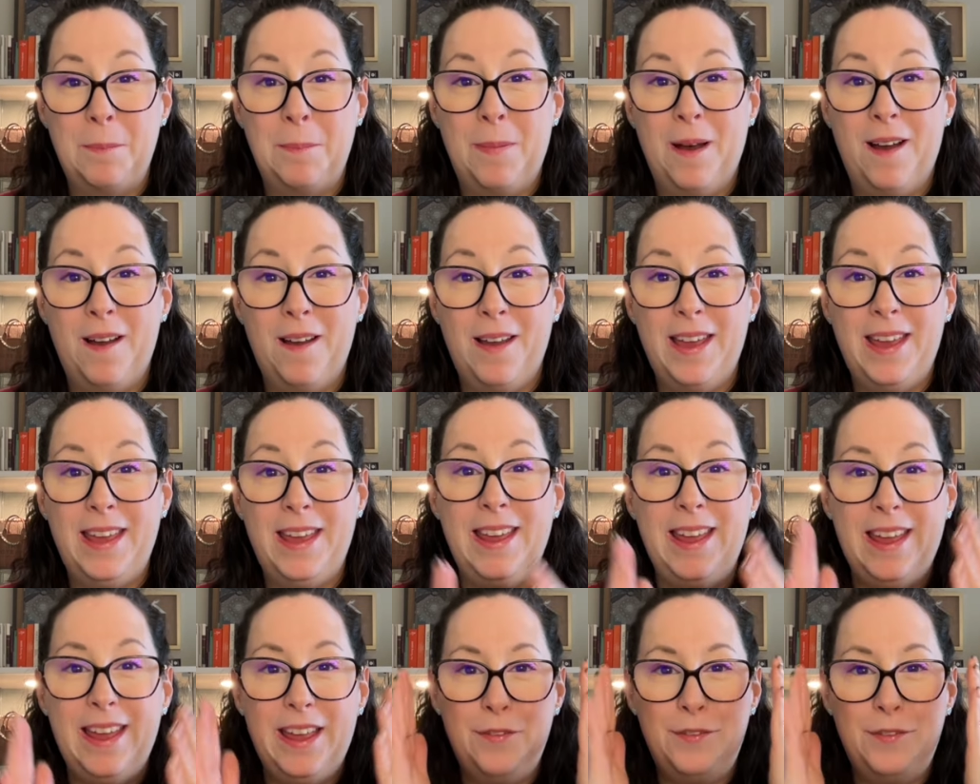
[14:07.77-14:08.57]

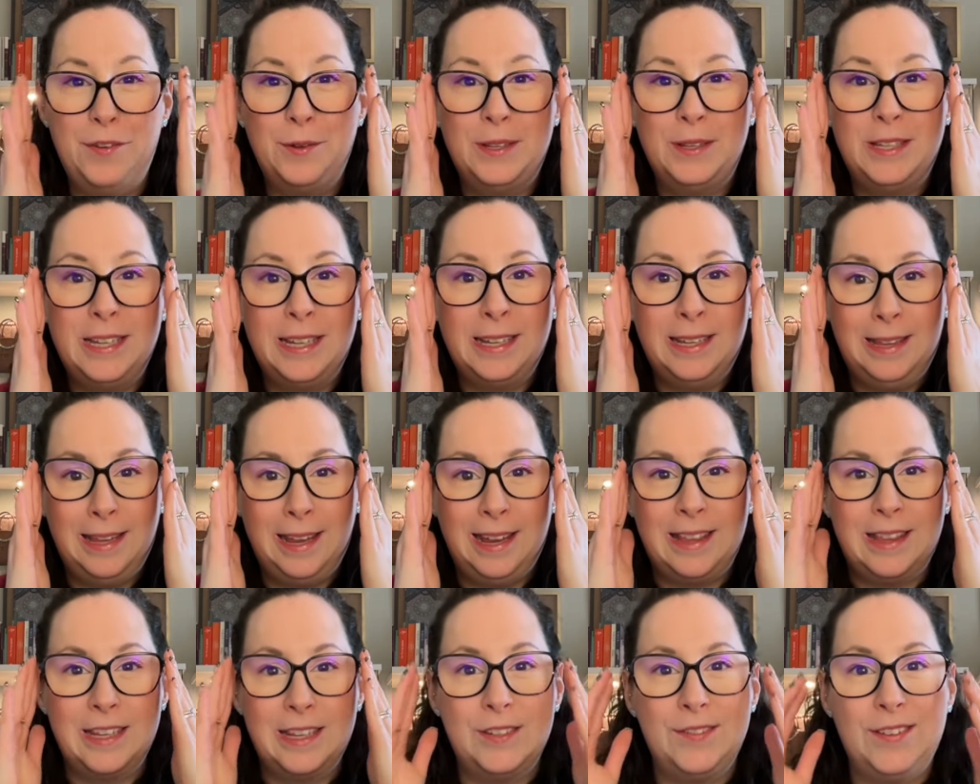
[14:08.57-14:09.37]
by if you did
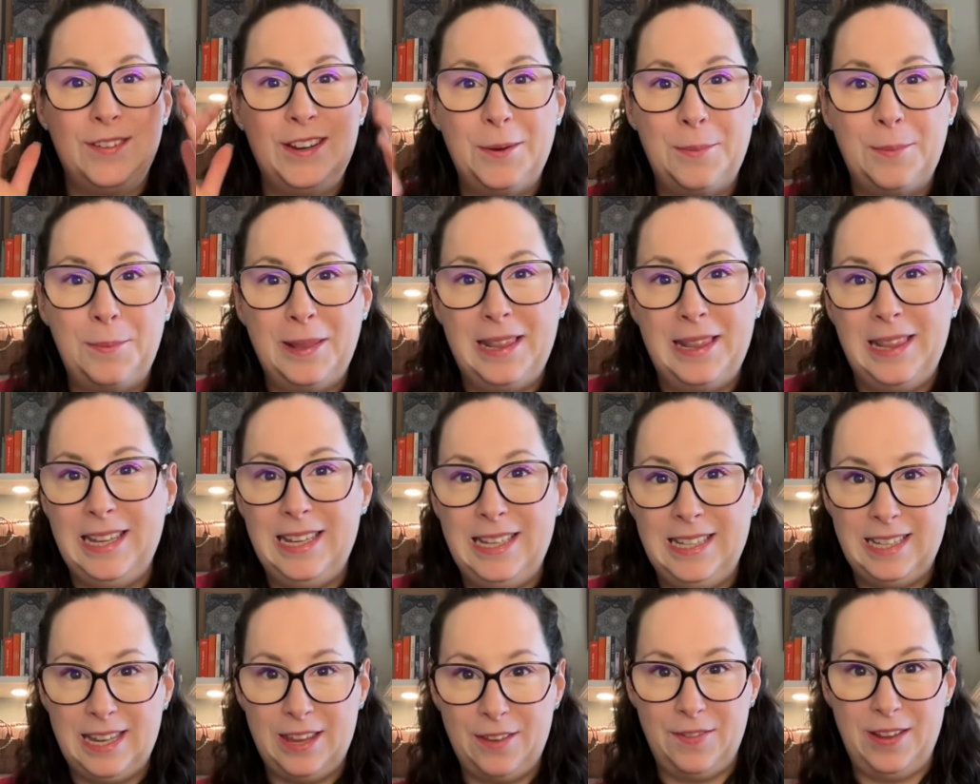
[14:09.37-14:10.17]
like this video
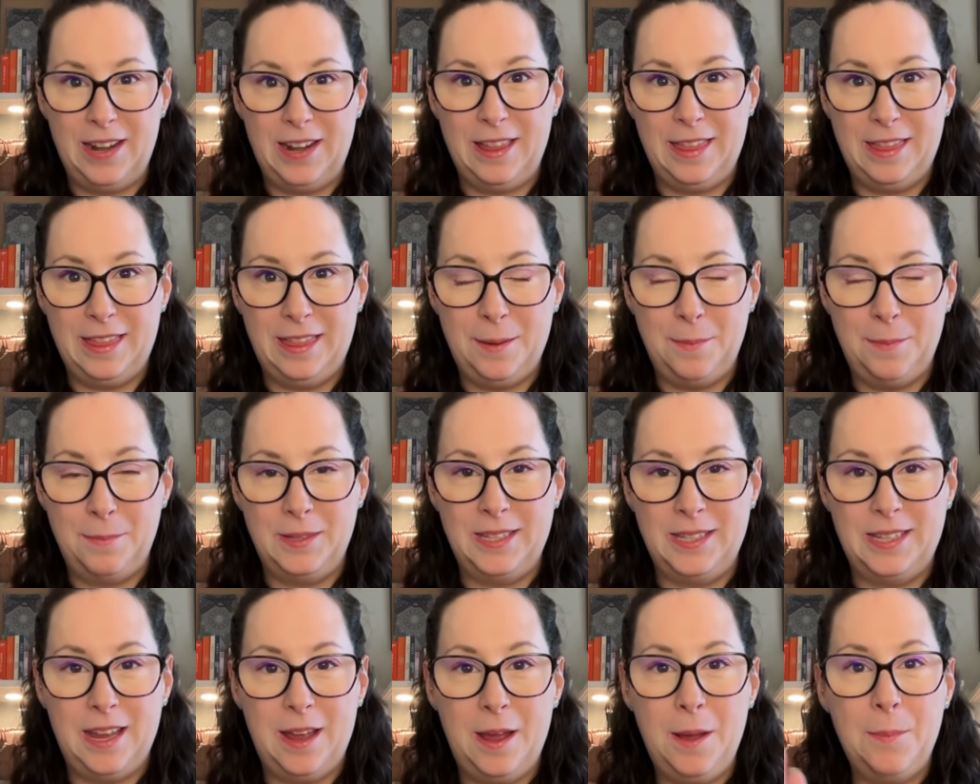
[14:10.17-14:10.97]
please give it a
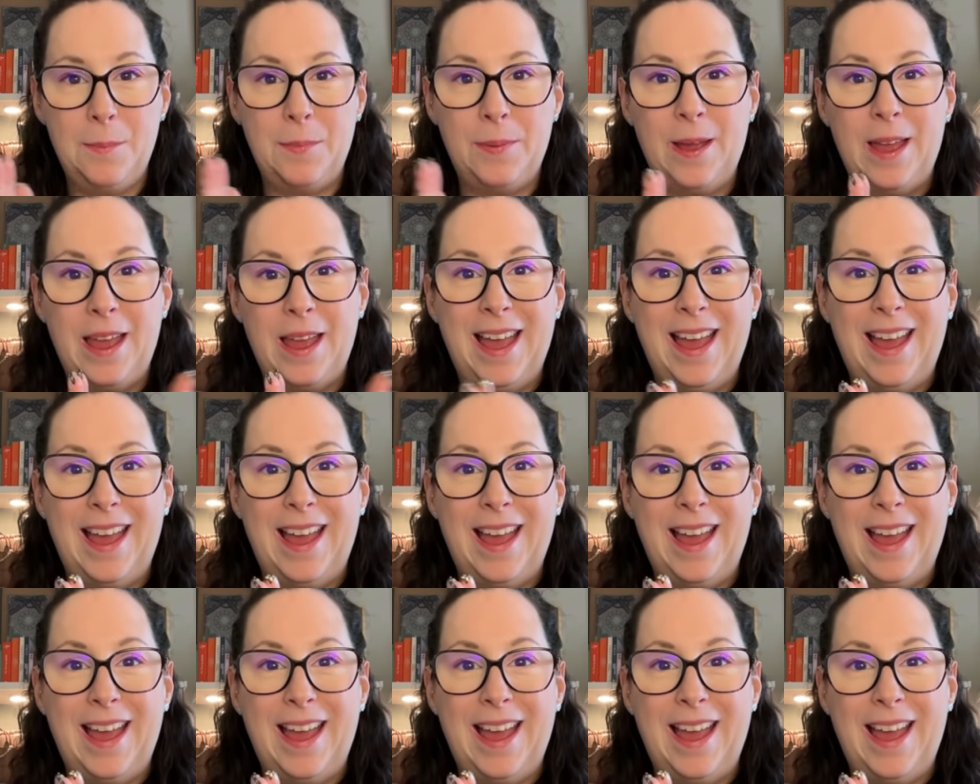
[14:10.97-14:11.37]
thumbs up